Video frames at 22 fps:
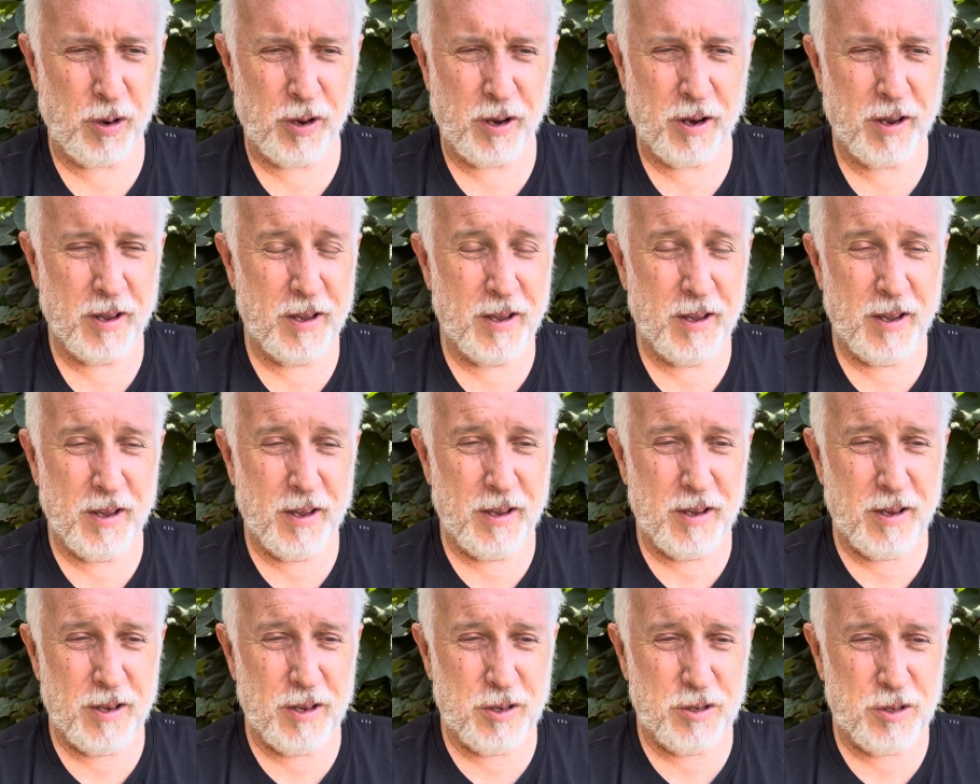And
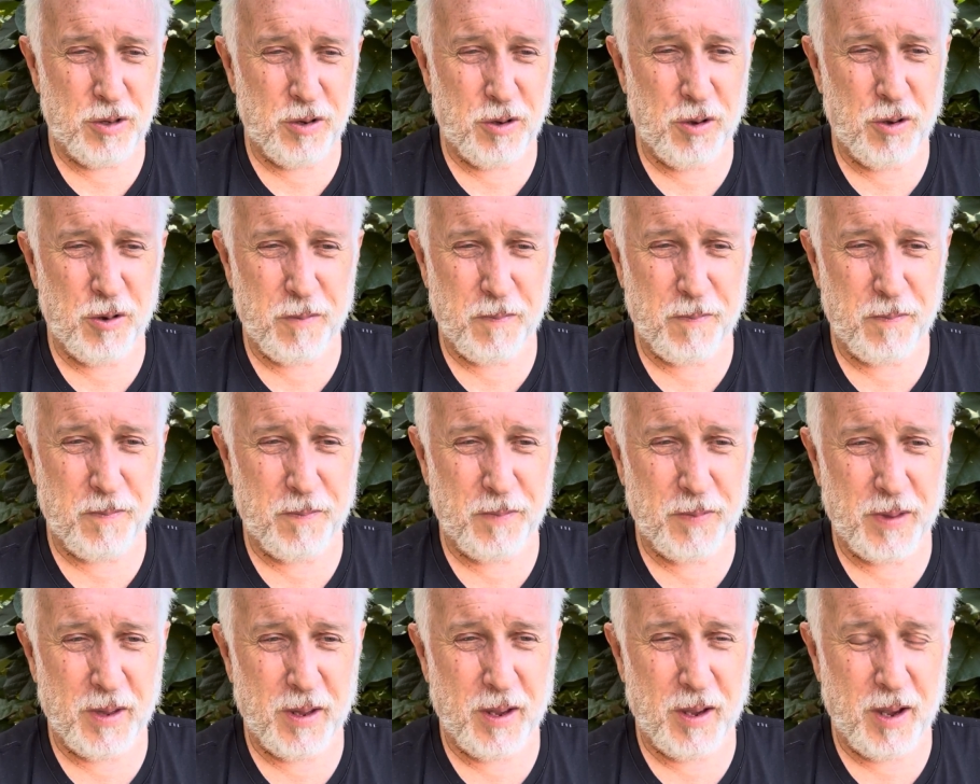so
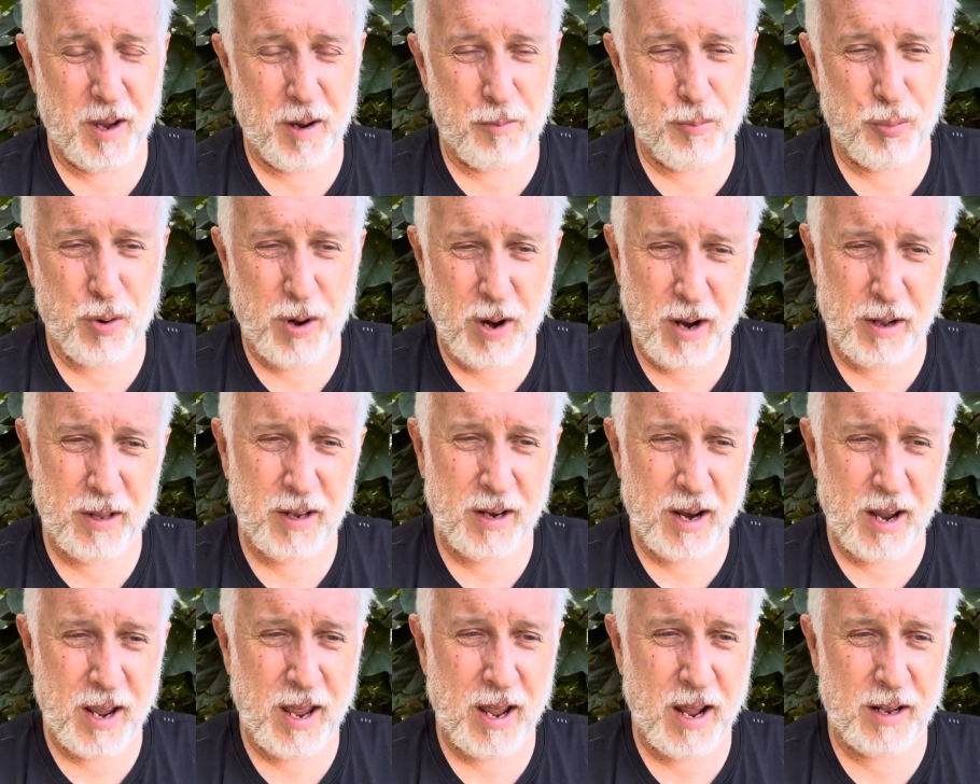I'm proud that
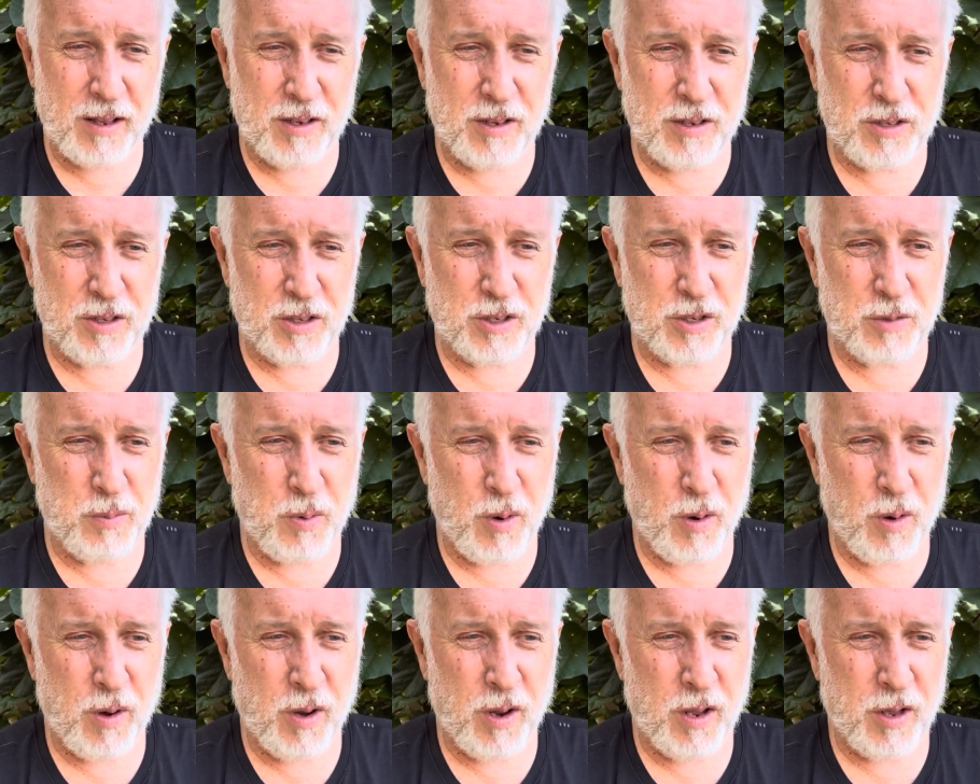I had this
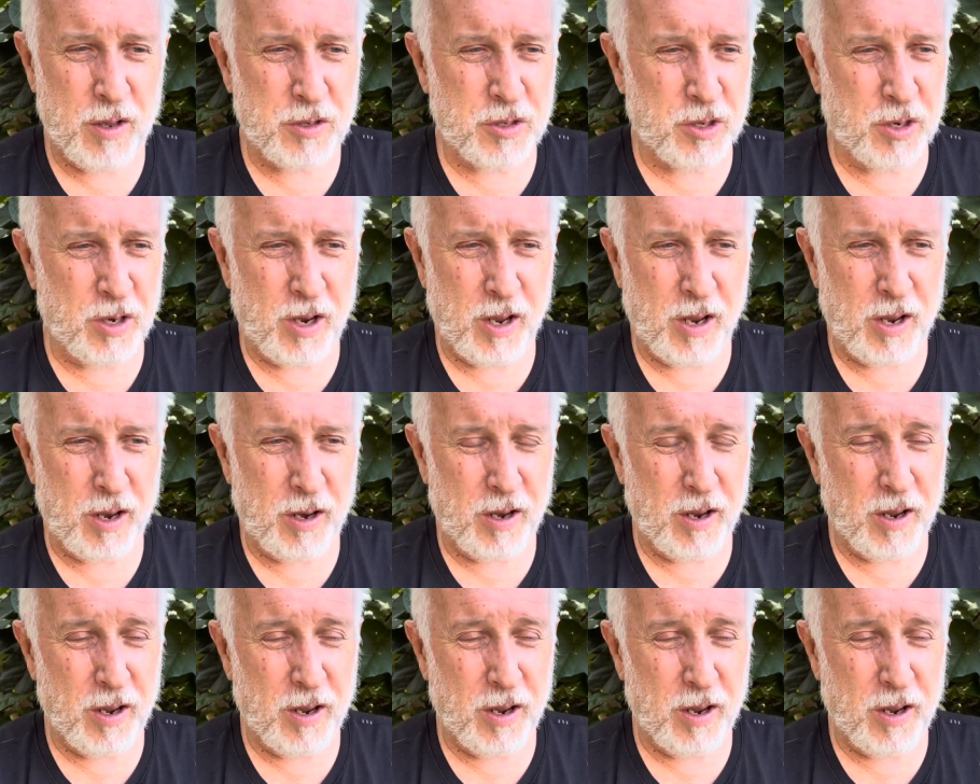experience, and I